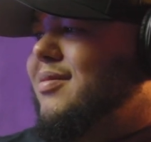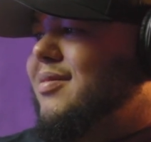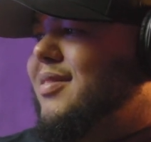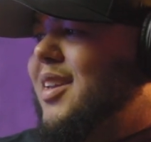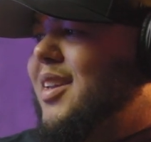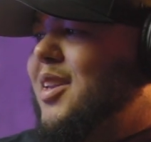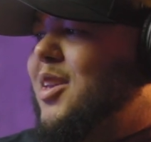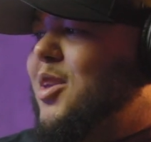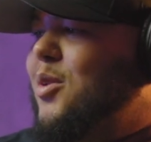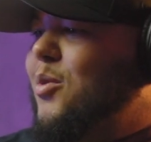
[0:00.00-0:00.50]

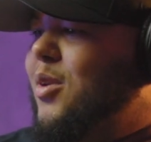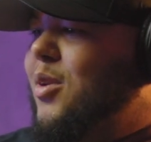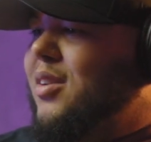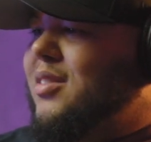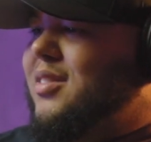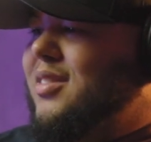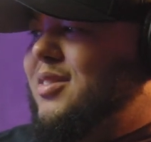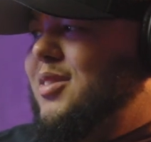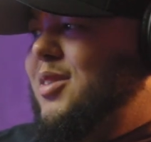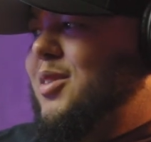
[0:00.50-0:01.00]
Like he walked
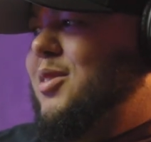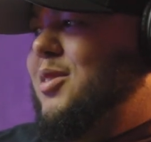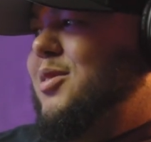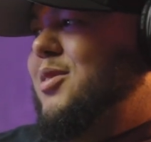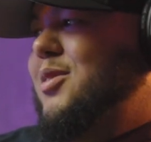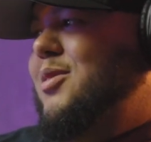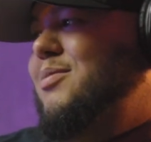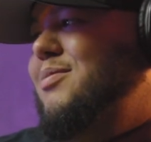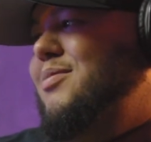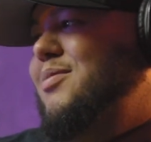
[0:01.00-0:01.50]
this
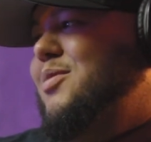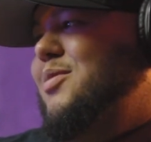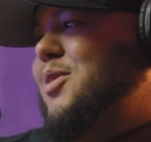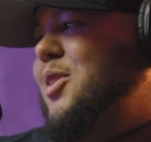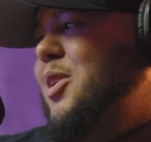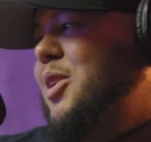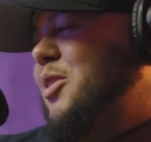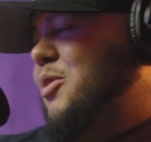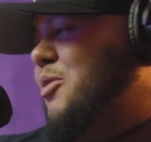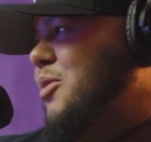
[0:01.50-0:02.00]
earth
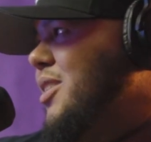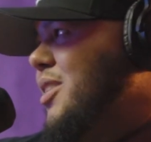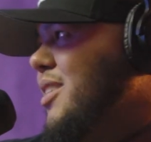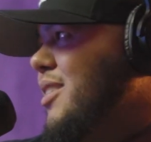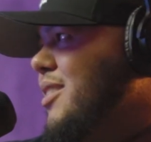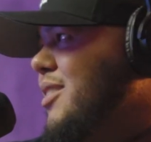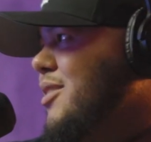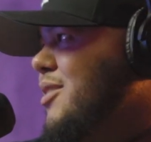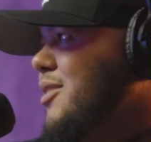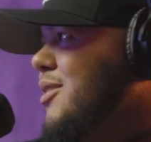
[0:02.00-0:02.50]
thirty-three
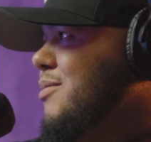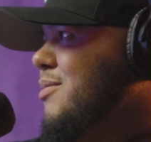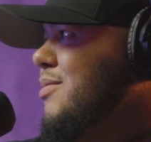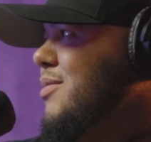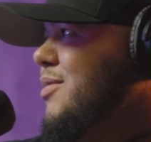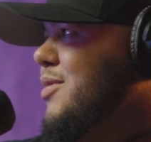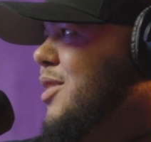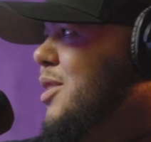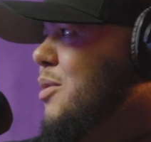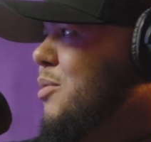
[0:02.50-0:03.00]
years,
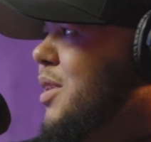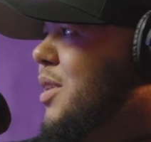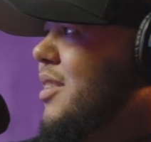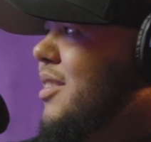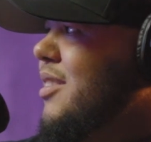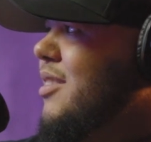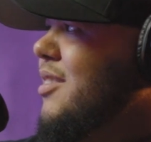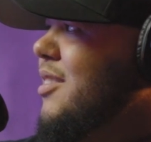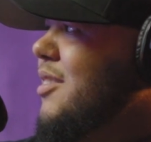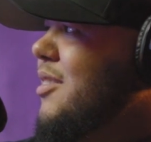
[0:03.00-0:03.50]

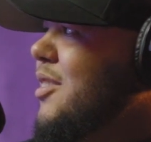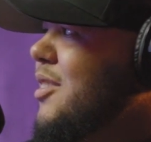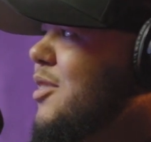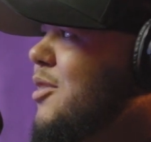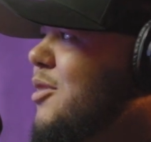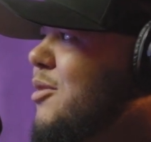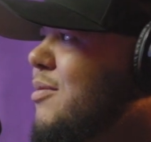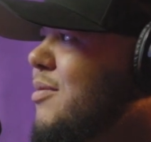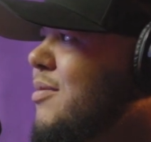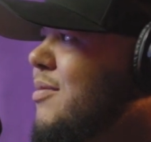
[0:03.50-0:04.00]
completely sinless.